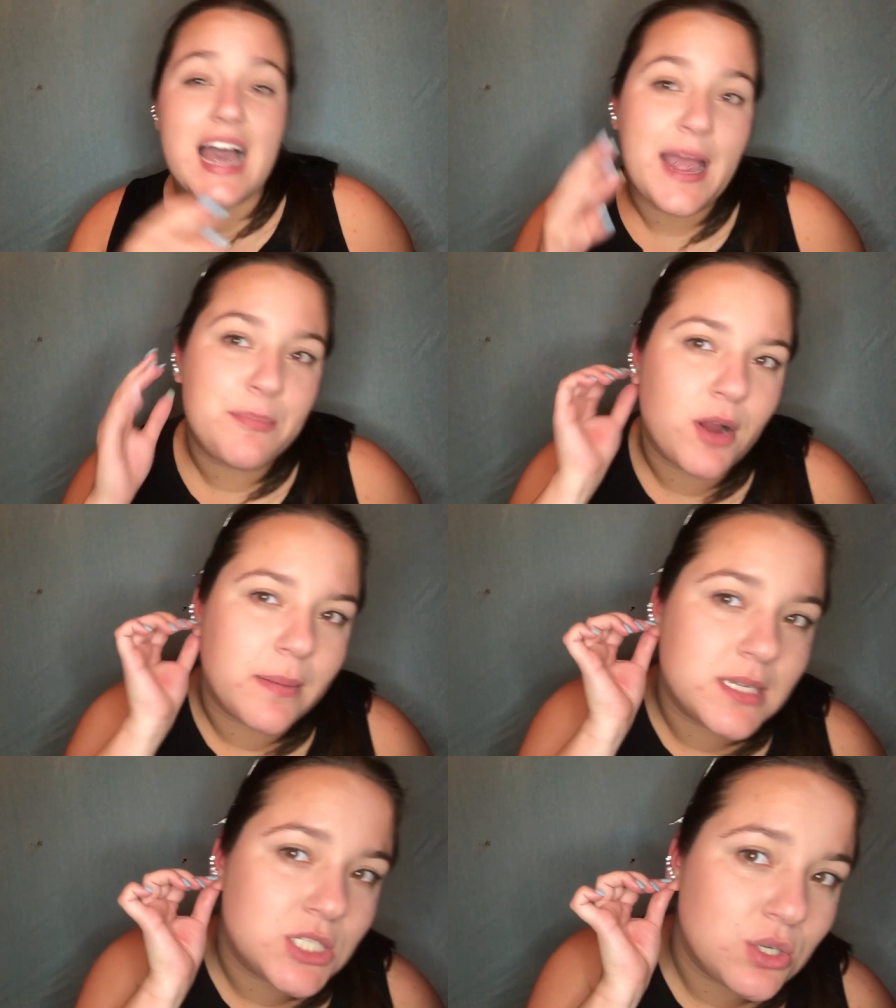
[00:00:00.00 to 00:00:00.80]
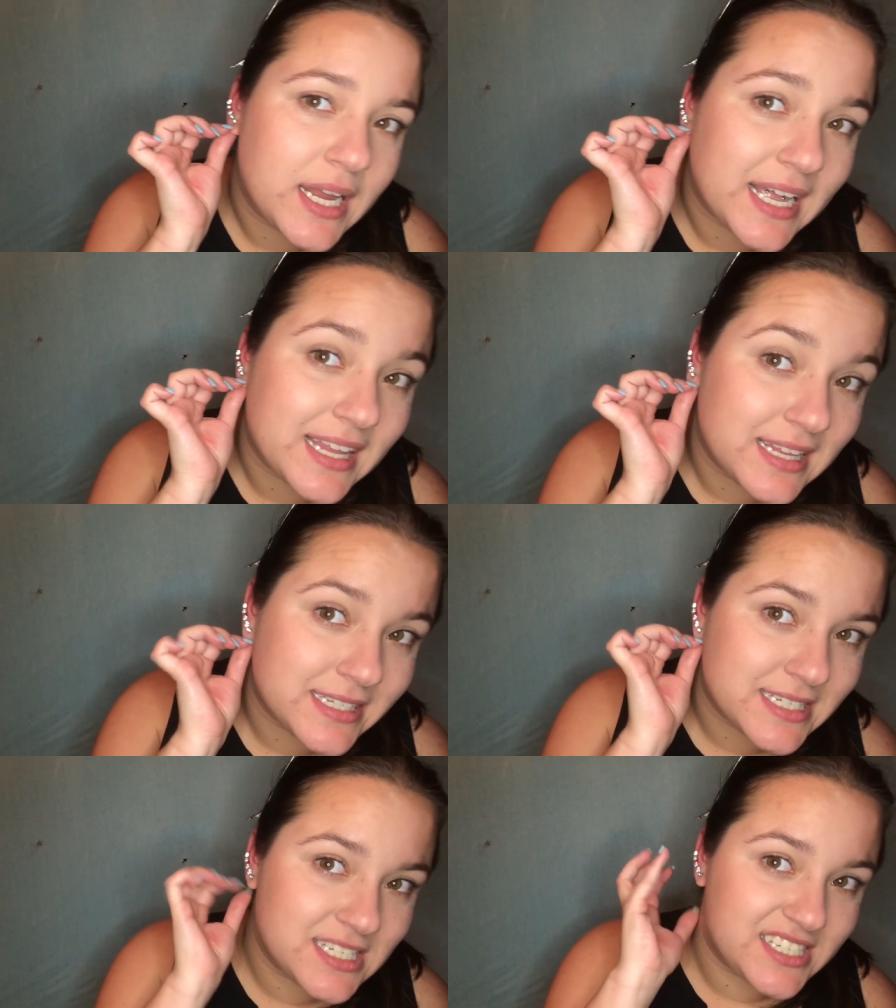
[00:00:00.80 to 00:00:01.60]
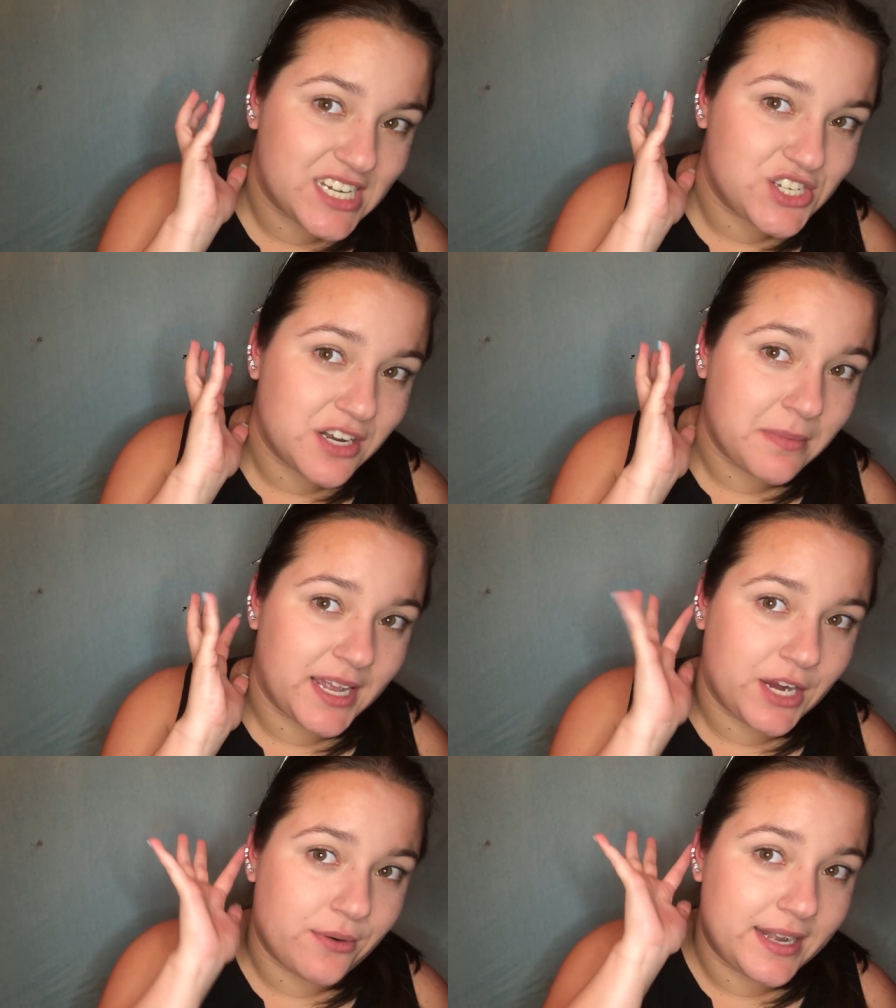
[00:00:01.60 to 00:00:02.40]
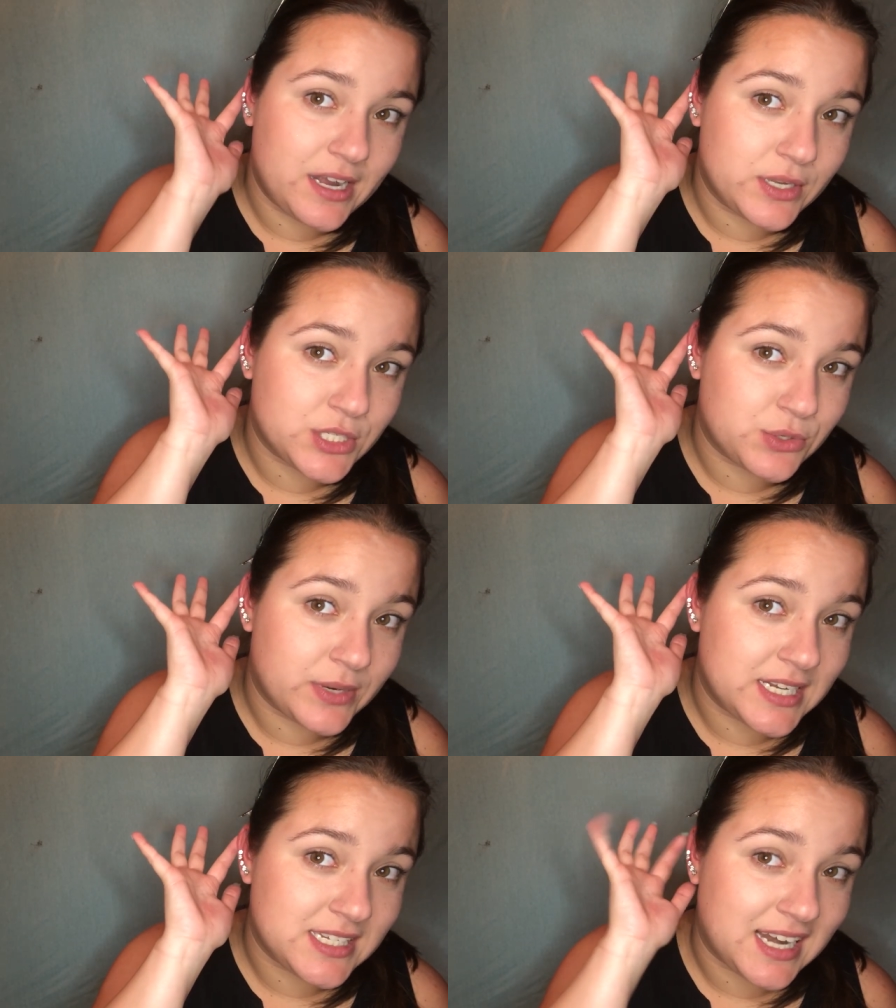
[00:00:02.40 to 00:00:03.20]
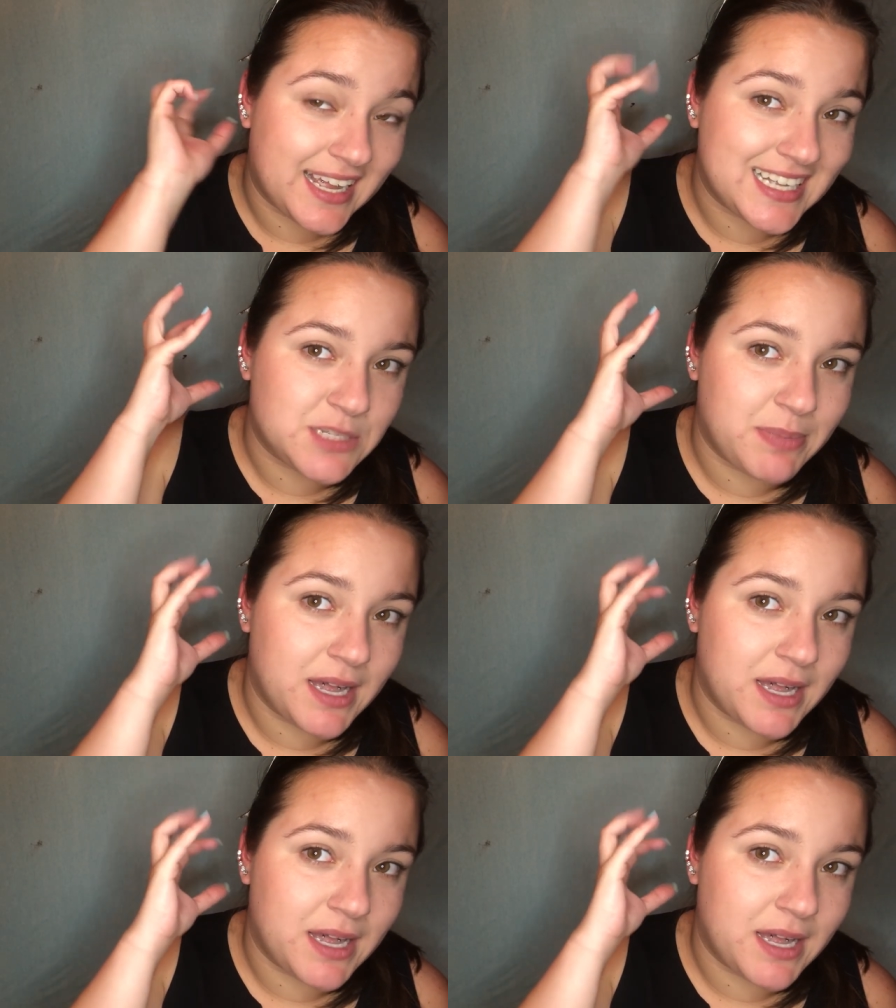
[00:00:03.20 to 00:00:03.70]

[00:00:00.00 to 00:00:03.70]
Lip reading: I promise you, like, the sensation in my ear right now is crazy. Like, it's